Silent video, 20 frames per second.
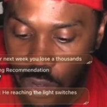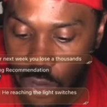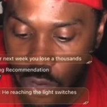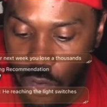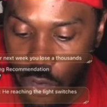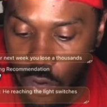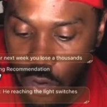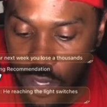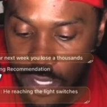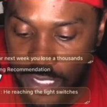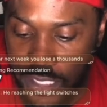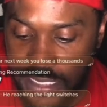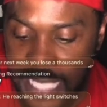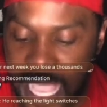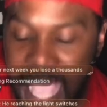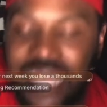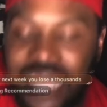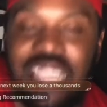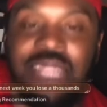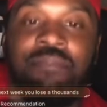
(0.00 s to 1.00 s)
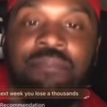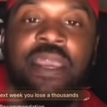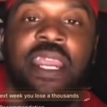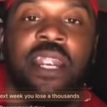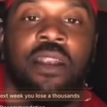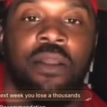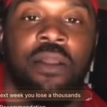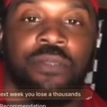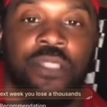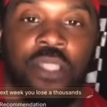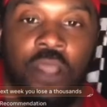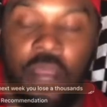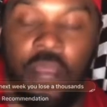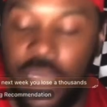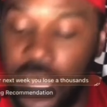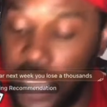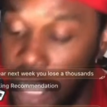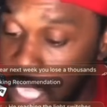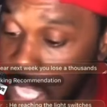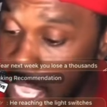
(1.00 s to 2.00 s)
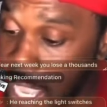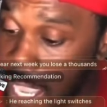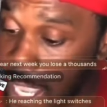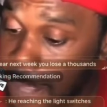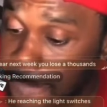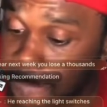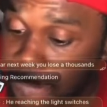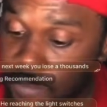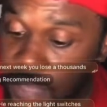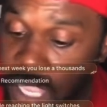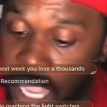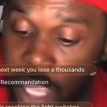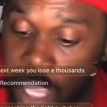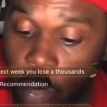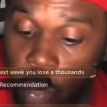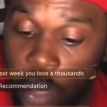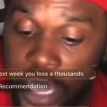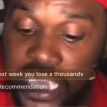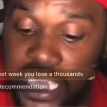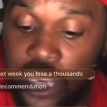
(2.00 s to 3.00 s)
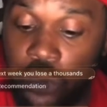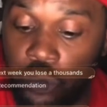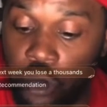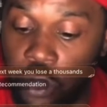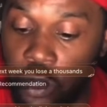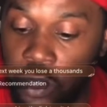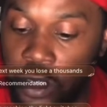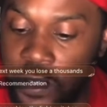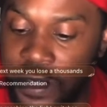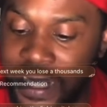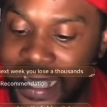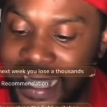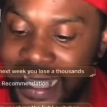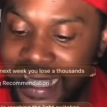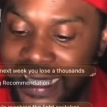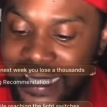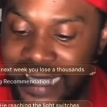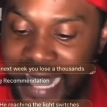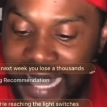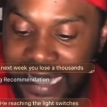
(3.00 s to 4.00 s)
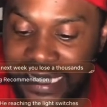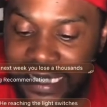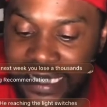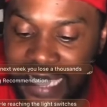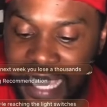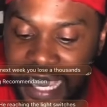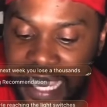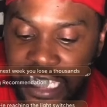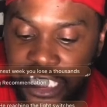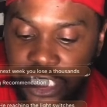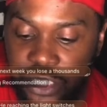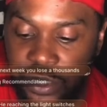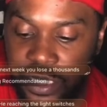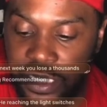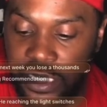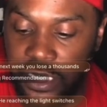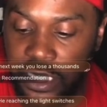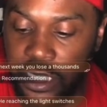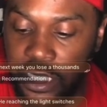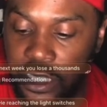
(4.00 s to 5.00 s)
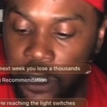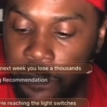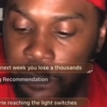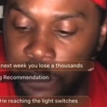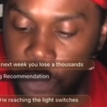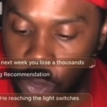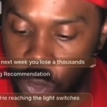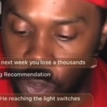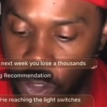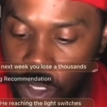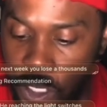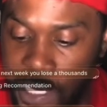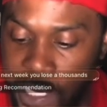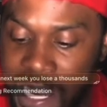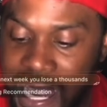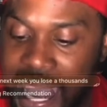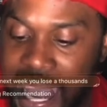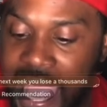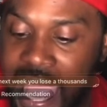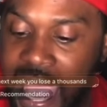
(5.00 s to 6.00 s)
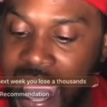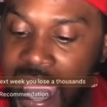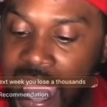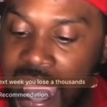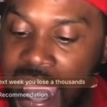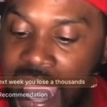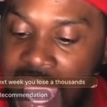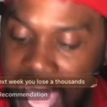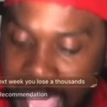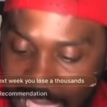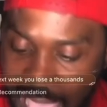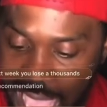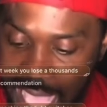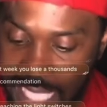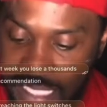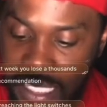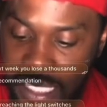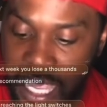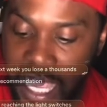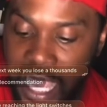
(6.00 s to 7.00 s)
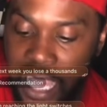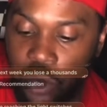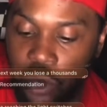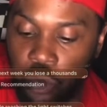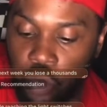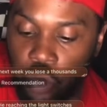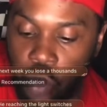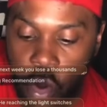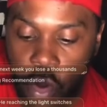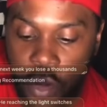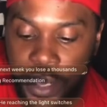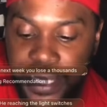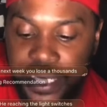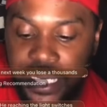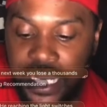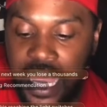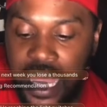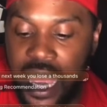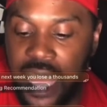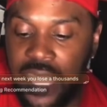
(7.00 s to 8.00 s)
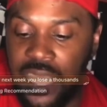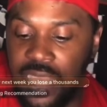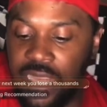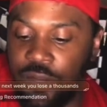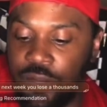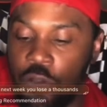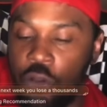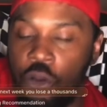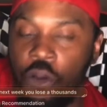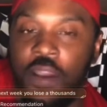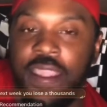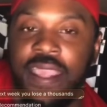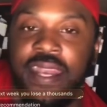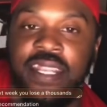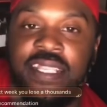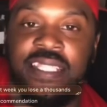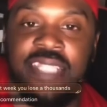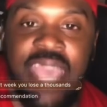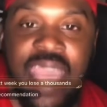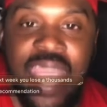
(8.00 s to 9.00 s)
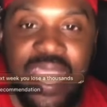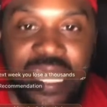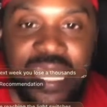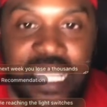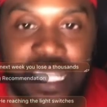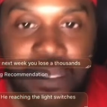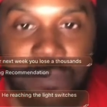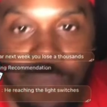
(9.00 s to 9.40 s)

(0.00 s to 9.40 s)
or an attacking bear, I'm sorry. A wicked ruler is as dangerous to the poor as a roaring lion or an attacking